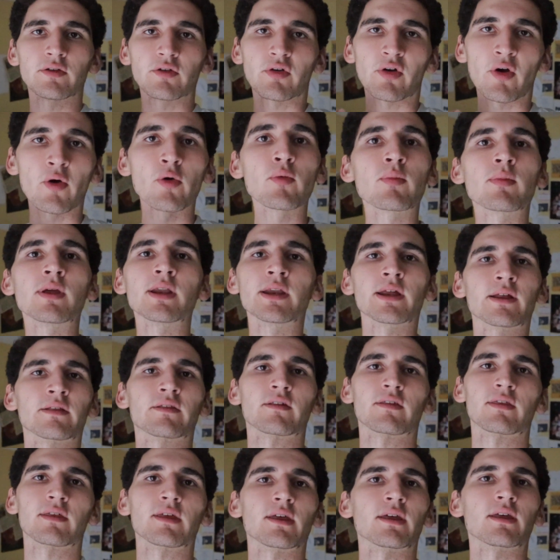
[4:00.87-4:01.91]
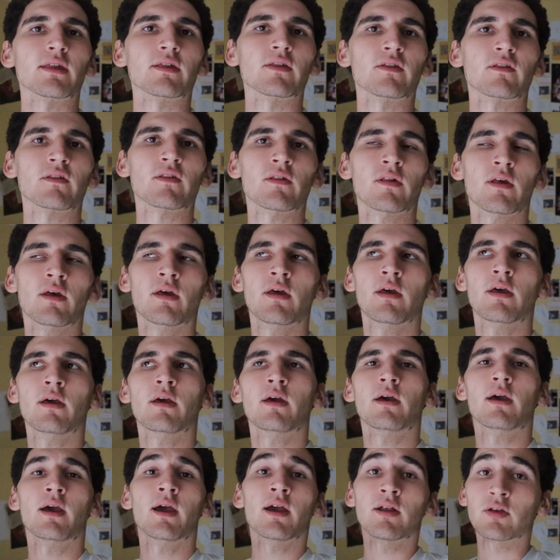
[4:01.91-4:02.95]
your own meaning to things
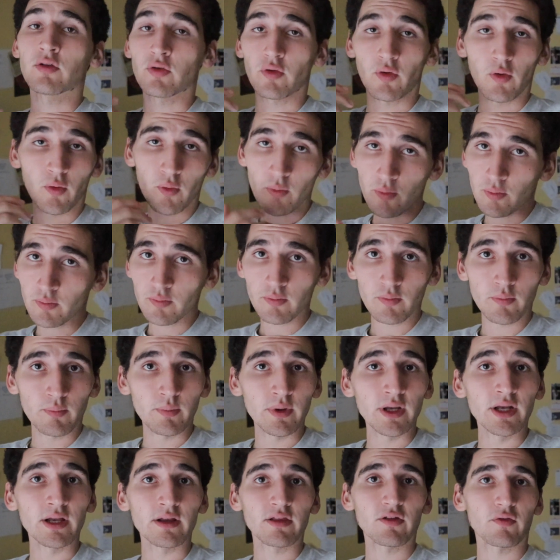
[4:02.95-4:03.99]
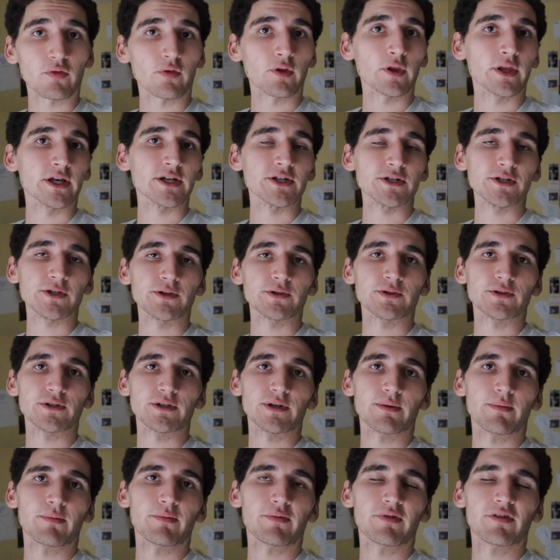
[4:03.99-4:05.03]
and your own meaning to
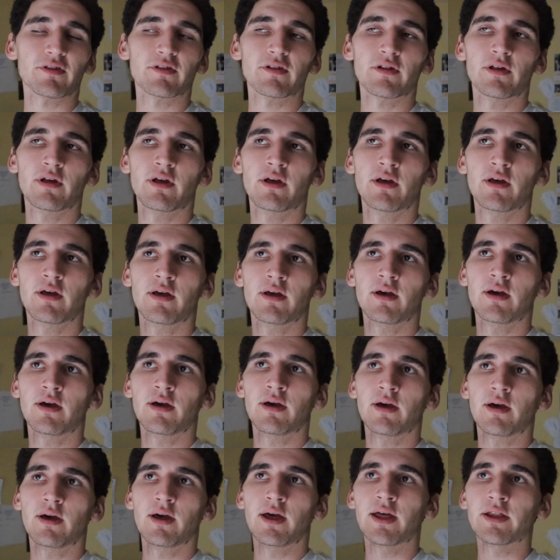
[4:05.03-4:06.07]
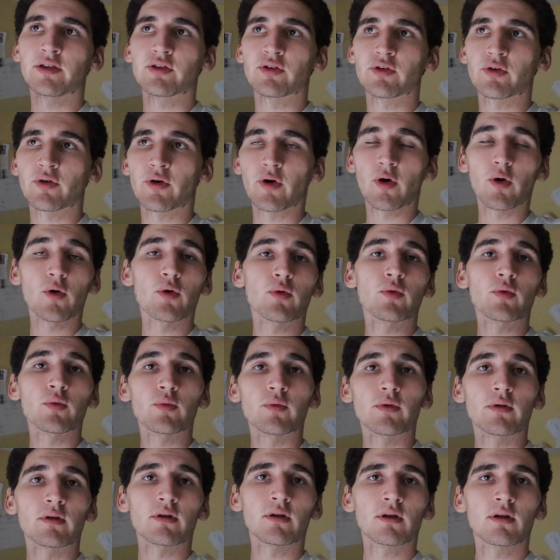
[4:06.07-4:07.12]
relationships and your
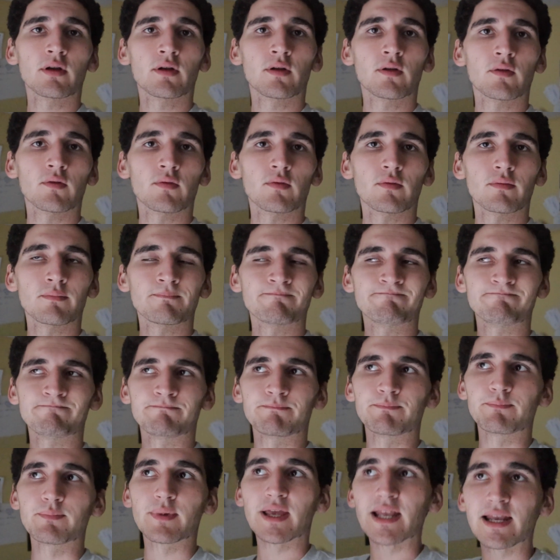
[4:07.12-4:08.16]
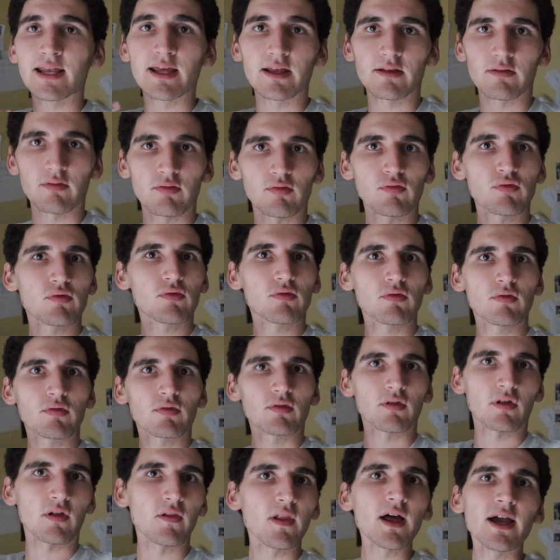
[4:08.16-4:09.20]
own meaning
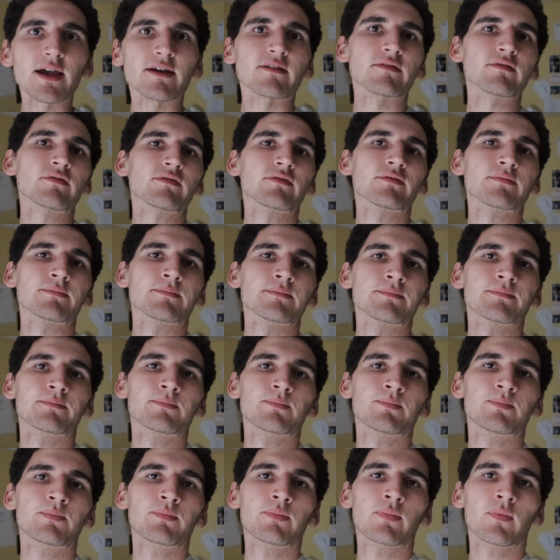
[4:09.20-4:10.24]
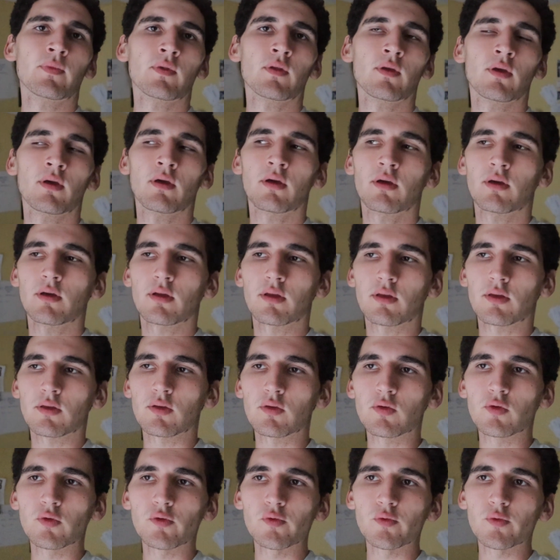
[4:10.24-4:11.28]
to life.
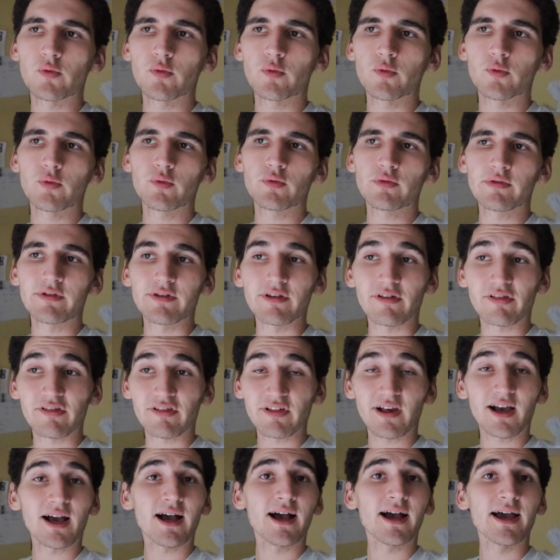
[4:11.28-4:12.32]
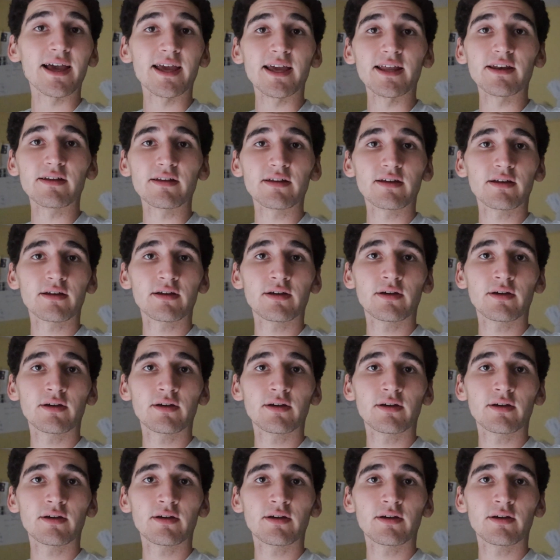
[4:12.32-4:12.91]
You decide